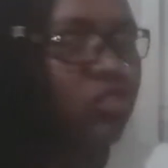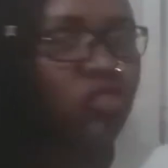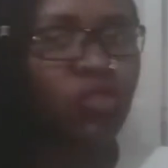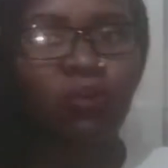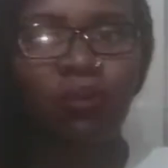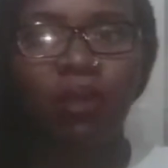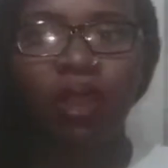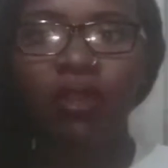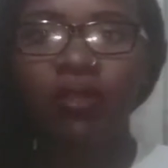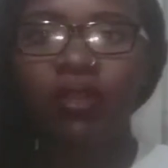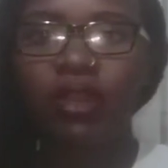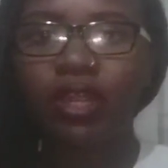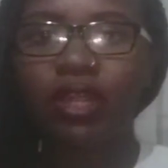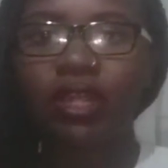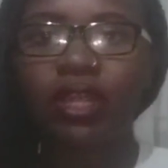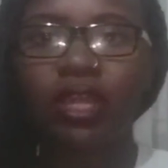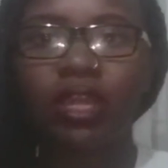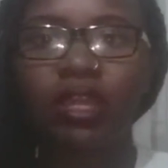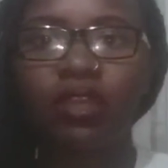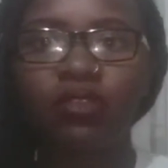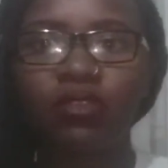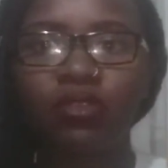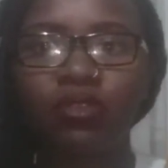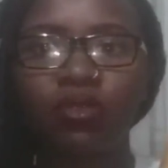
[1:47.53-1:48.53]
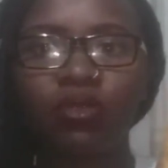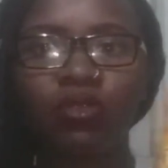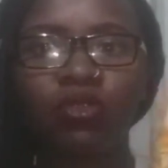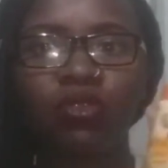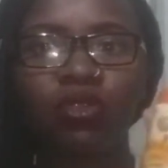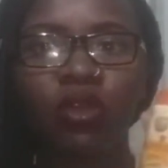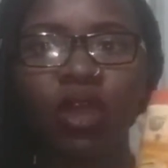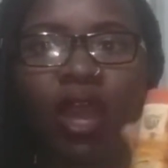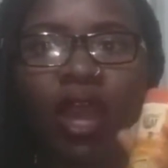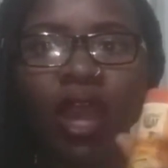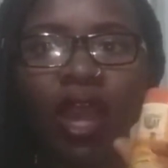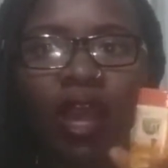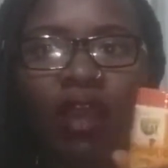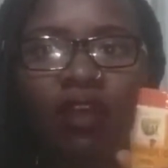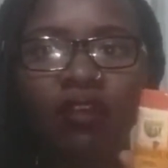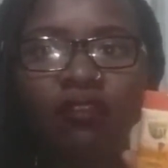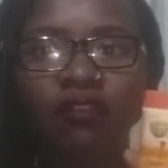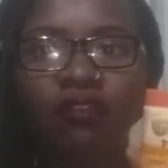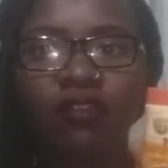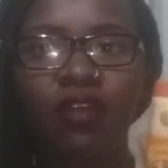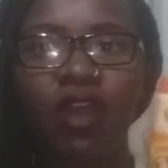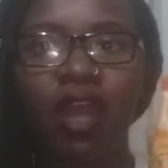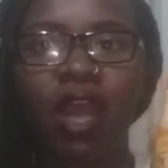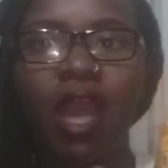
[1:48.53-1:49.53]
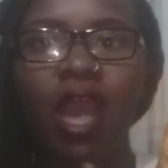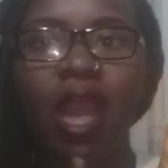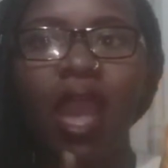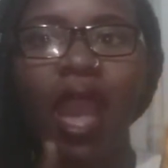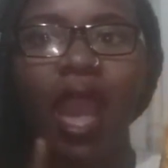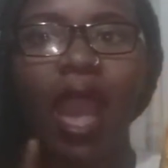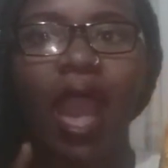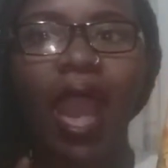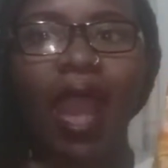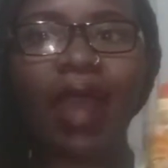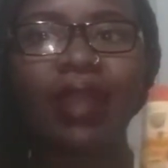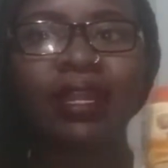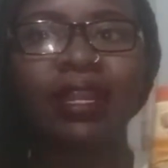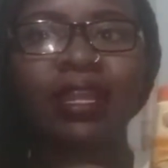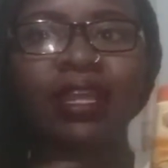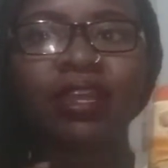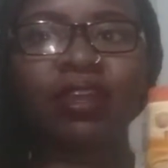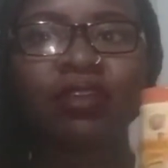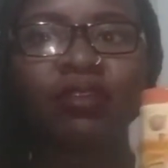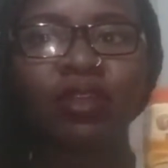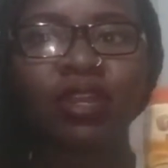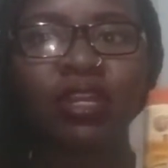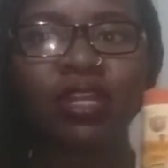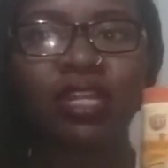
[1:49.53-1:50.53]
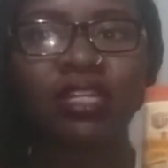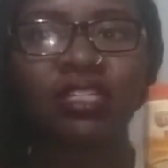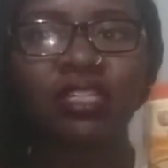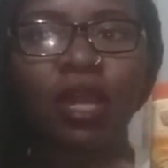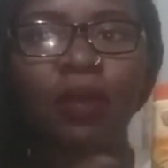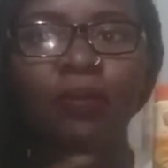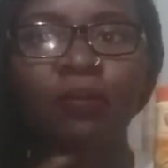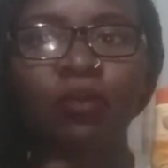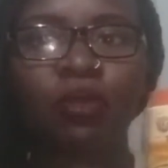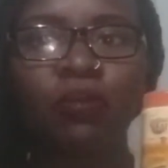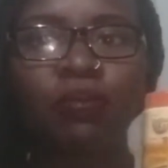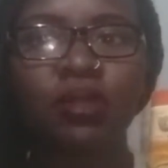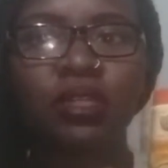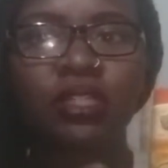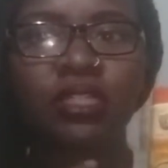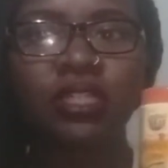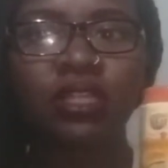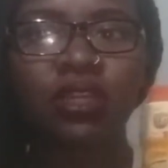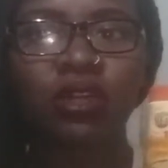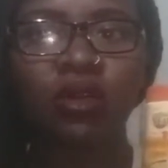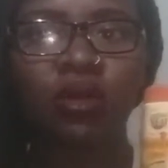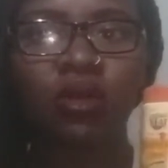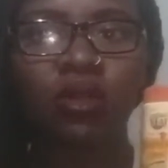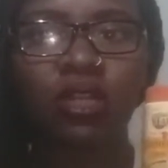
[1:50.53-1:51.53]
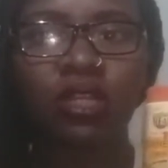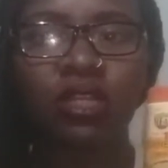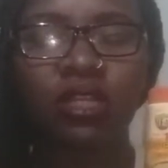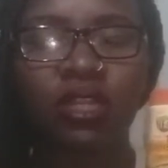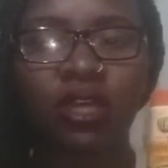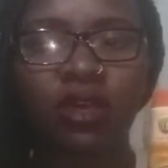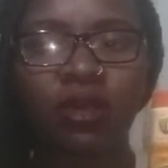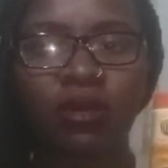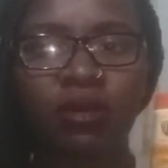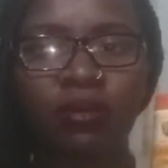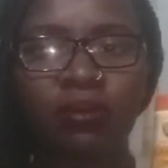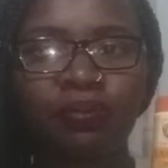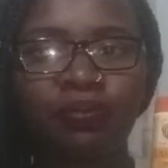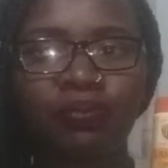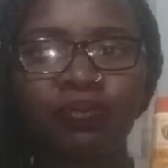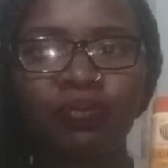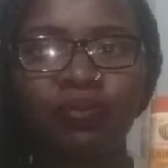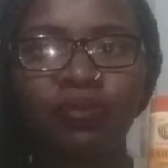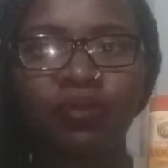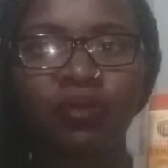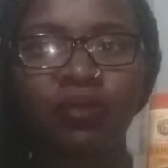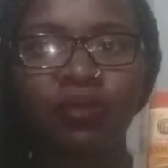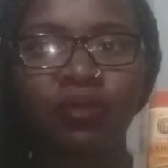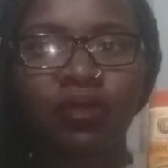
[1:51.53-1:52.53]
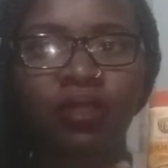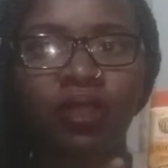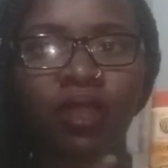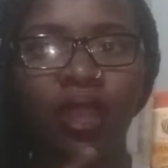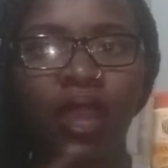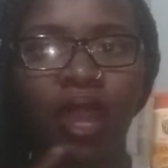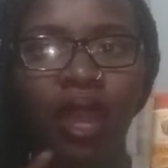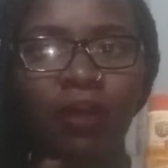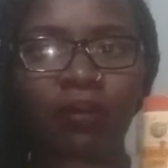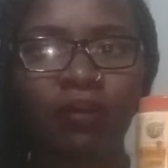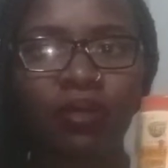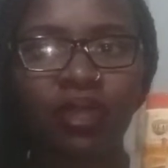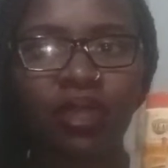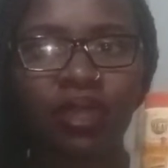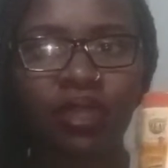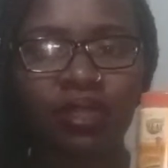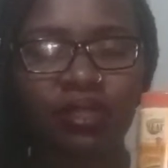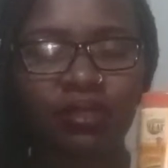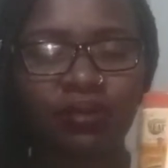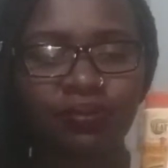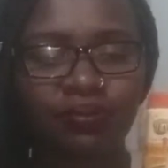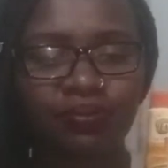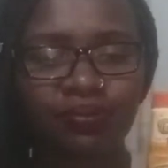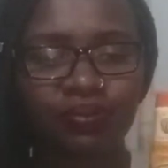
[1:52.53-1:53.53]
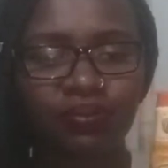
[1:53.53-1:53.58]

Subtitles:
Turmeric is known to have an ingredient, a property called camkin,